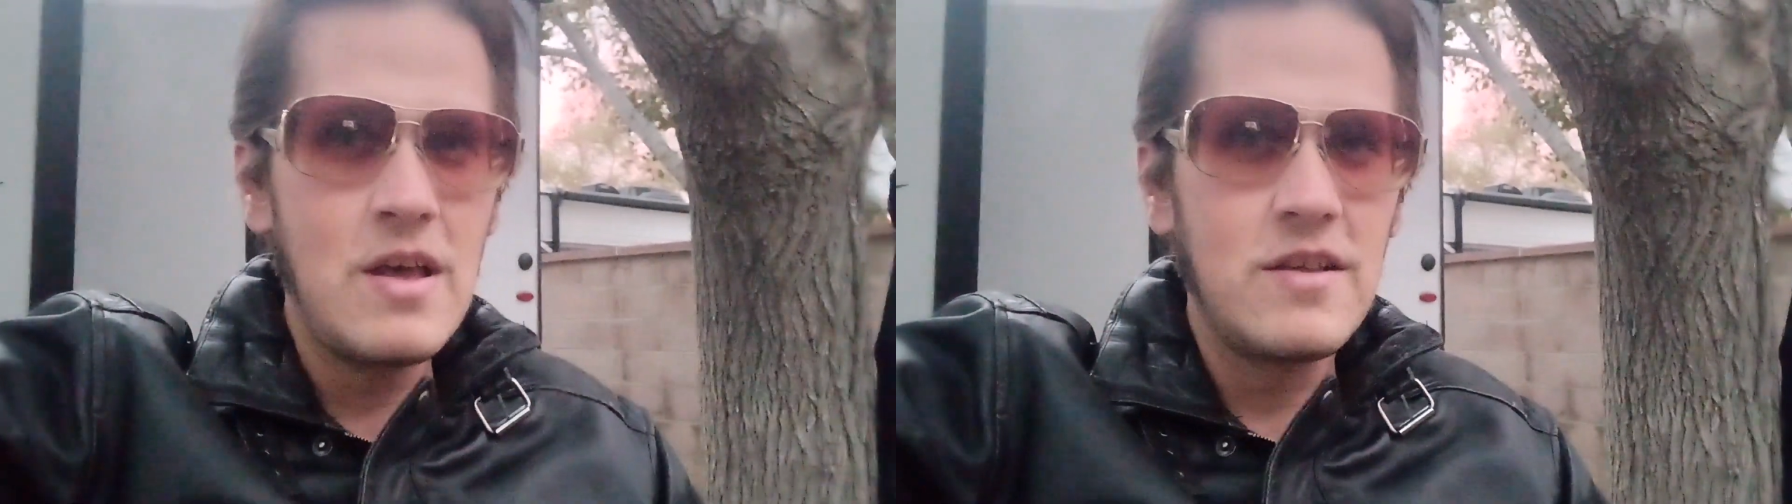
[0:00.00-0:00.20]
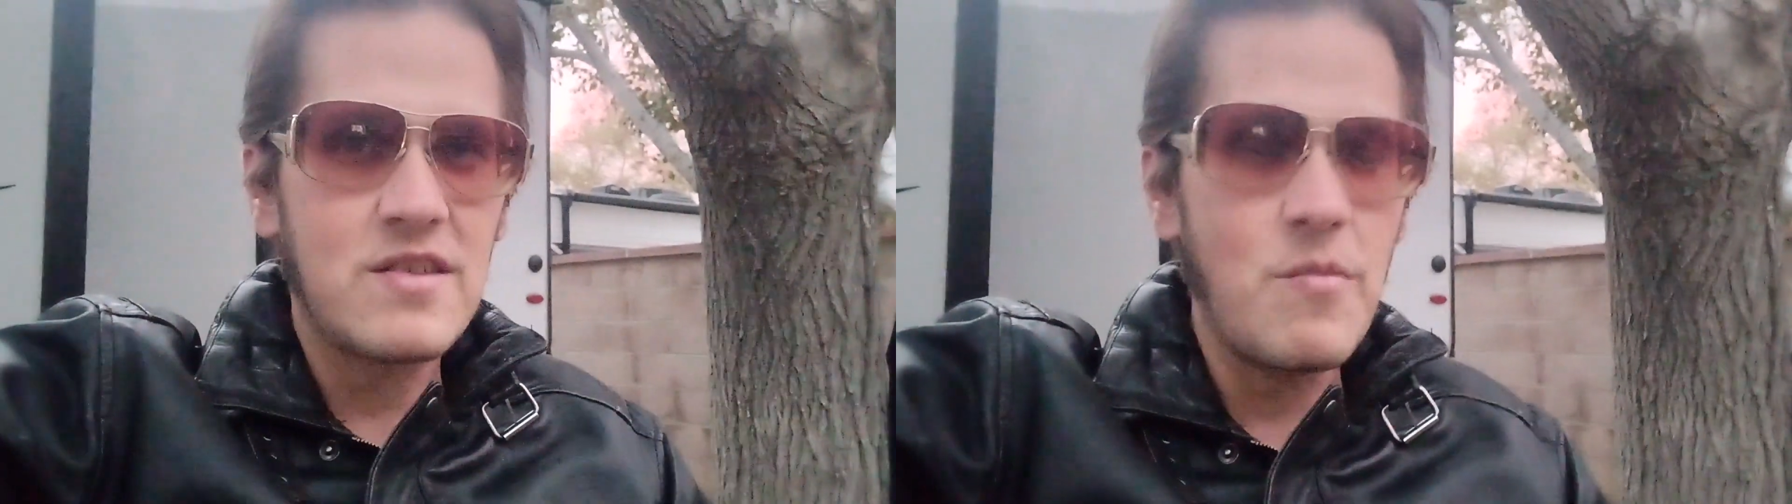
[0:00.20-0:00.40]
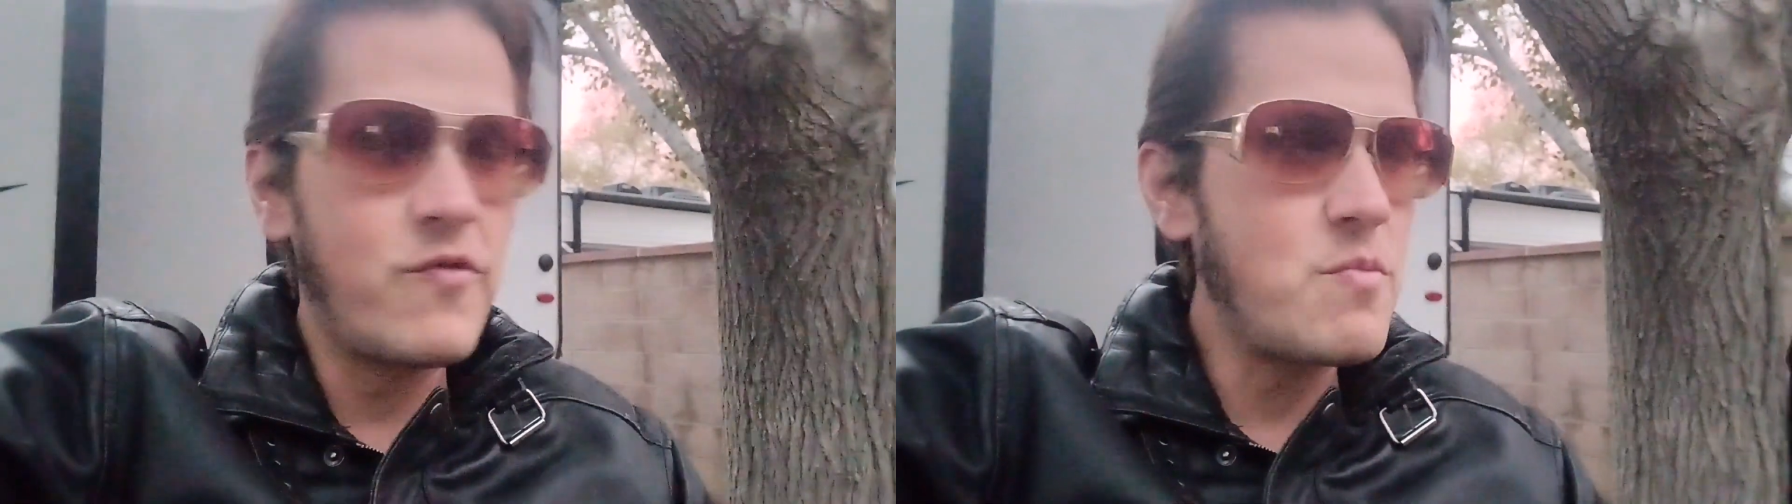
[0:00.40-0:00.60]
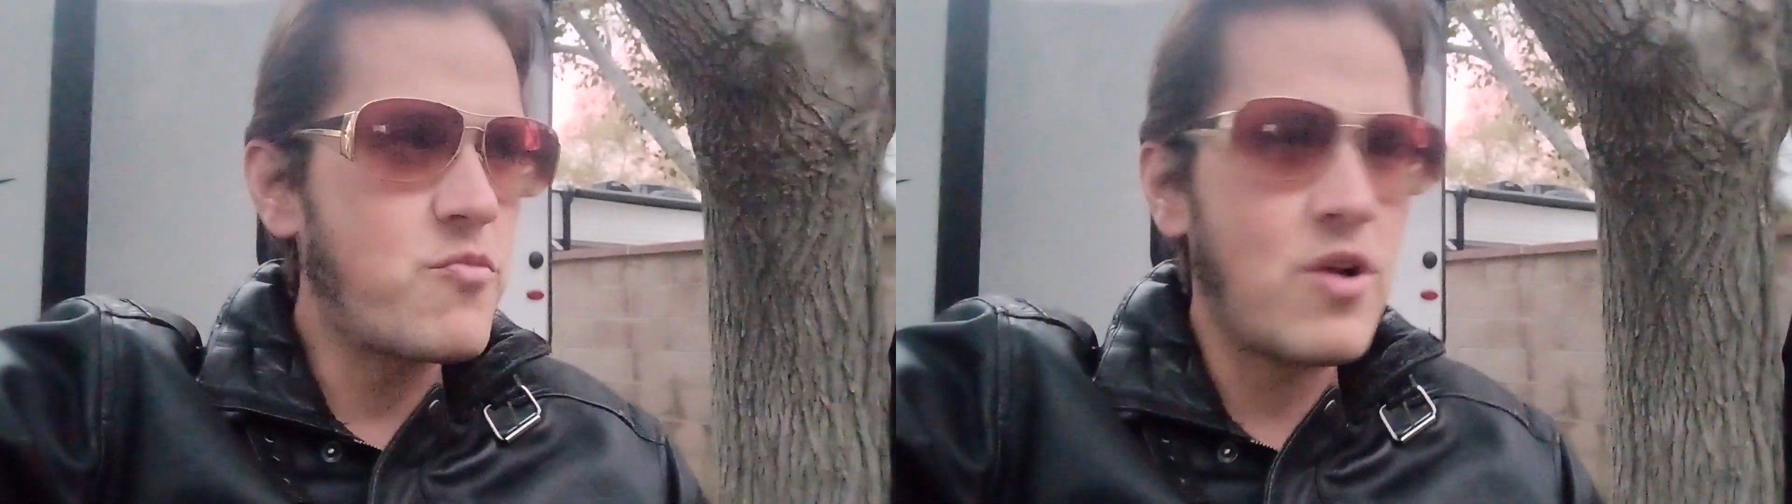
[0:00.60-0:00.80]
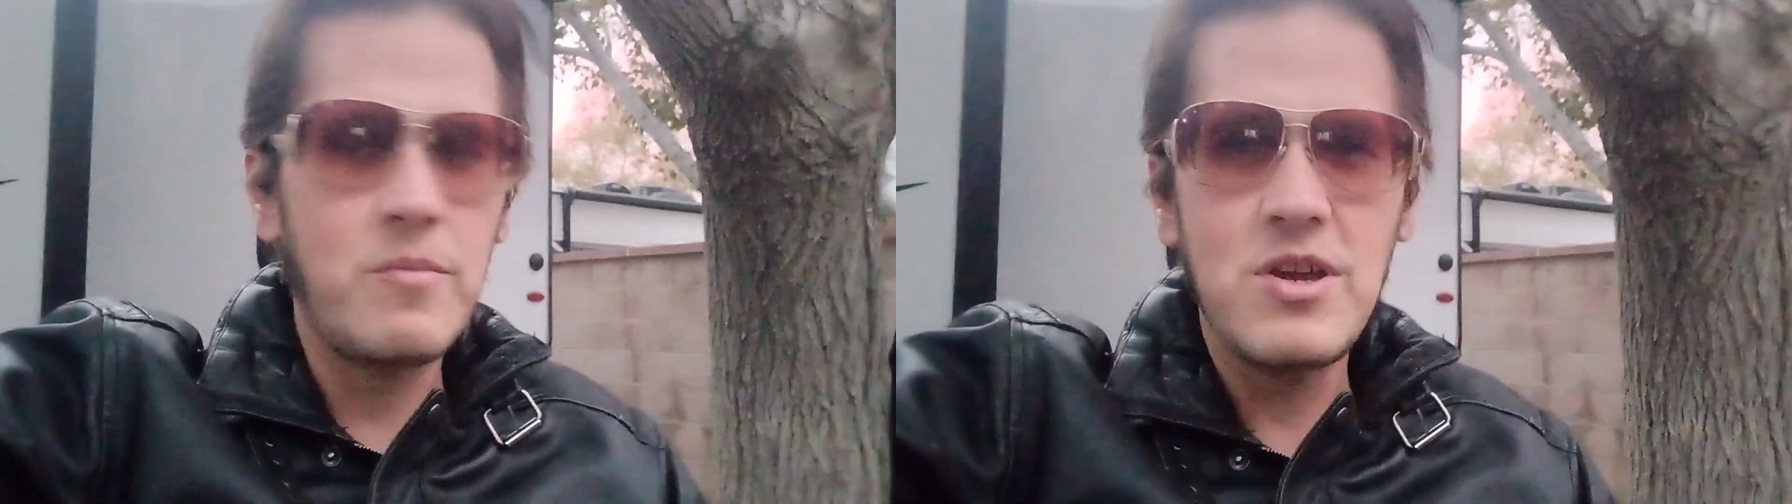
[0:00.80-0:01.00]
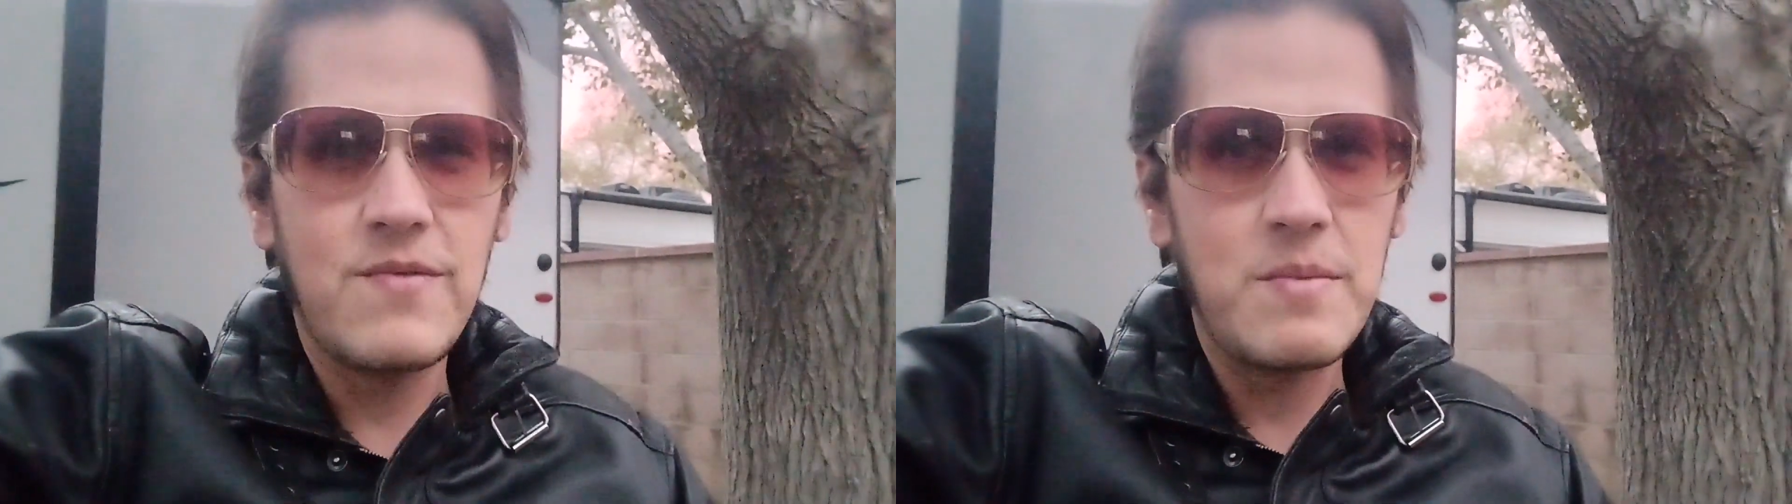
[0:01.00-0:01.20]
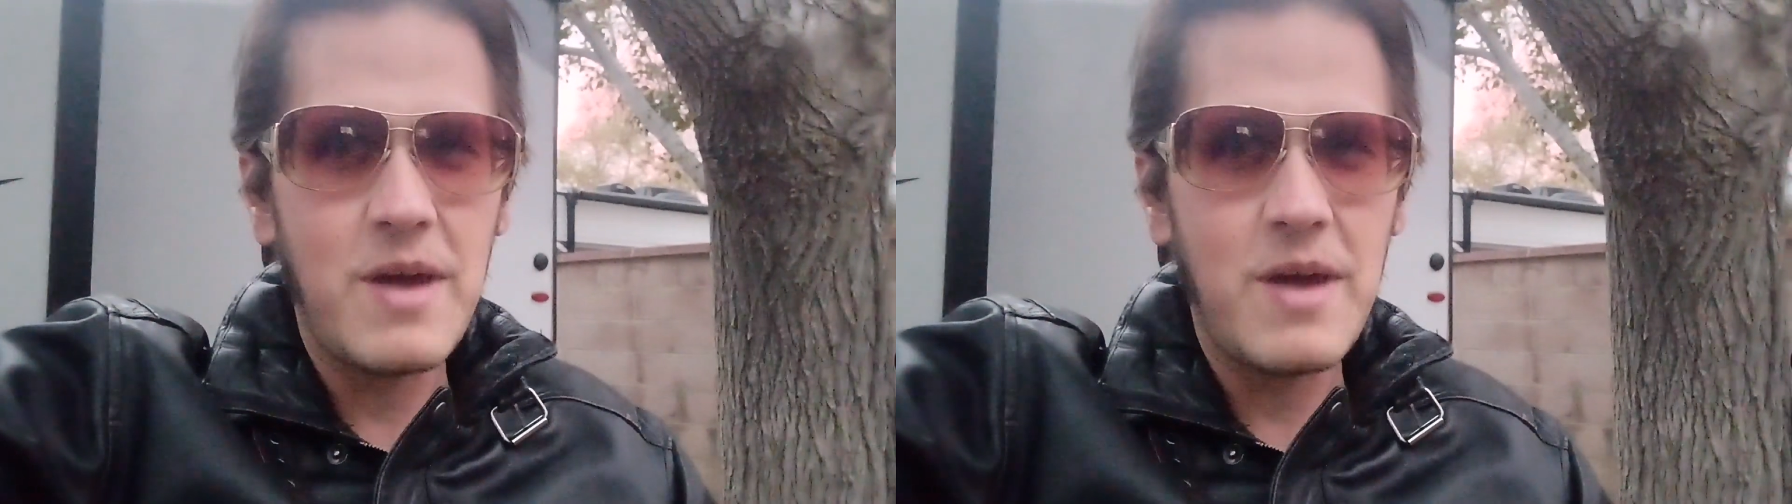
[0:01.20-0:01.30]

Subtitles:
Some of them probably even